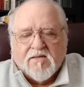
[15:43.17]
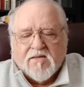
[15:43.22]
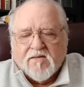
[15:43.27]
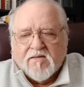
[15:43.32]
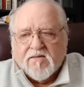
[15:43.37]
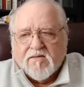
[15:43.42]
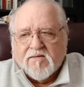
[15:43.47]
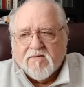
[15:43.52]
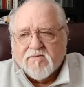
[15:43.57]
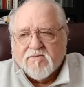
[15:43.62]

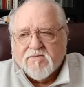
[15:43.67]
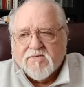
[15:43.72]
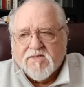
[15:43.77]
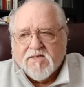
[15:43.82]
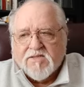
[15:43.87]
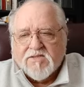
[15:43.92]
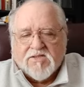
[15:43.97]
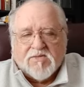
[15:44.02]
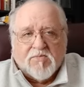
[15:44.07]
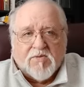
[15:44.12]
let's say,
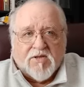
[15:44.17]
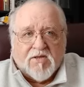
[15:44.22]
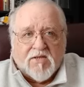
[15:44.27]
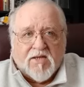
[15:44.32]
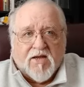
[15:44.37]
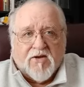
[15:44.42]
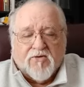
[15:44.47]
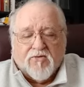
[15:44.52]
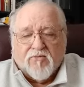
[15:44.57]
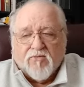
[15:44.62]
some of the
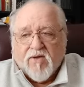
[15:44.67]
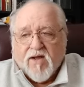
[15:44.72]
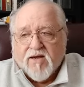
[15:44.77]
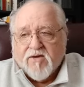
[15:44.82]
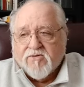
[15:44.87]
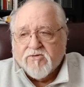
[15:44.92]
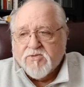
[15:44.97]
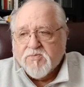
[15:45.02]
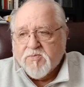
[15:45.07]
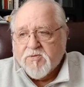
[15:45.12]
later
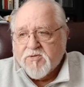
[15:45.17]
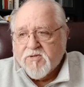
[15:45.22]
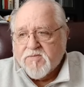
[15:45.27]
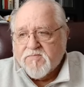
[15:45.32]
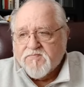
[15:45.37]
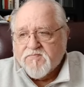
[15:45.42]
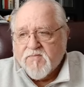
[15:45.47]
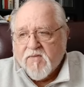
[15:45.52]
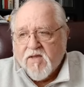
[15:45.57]
writers put it.